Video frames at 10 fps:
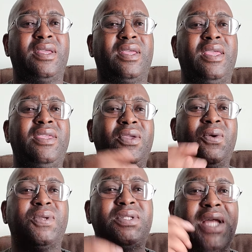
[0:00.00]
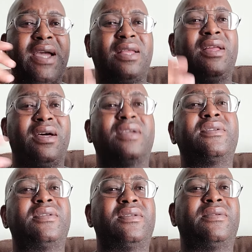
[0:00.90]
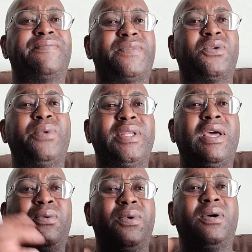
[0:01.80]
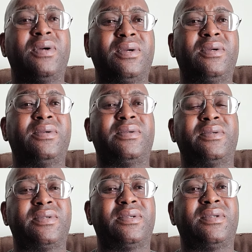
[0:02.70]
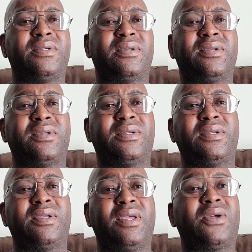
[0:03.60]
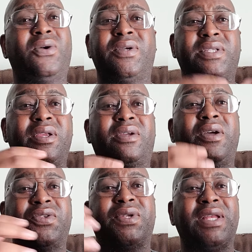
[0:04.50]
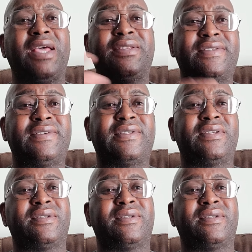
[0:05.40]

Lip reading: He used dialogue to win that war. It cost their country less.